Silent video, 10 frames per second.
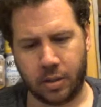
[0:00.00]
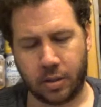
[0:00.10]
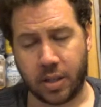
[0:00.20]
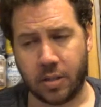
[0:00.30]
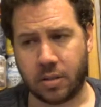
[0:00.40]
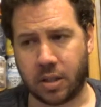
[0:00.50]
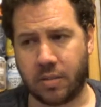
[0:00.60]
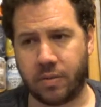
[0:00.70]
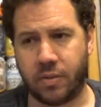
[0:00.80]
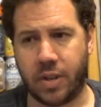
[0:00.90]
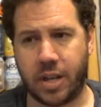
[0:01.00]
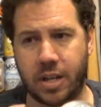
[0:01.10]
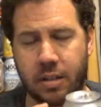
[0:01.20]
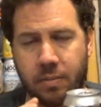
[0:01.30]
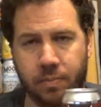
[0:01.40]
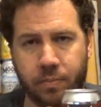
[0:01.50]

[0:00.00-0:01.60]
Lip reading: give their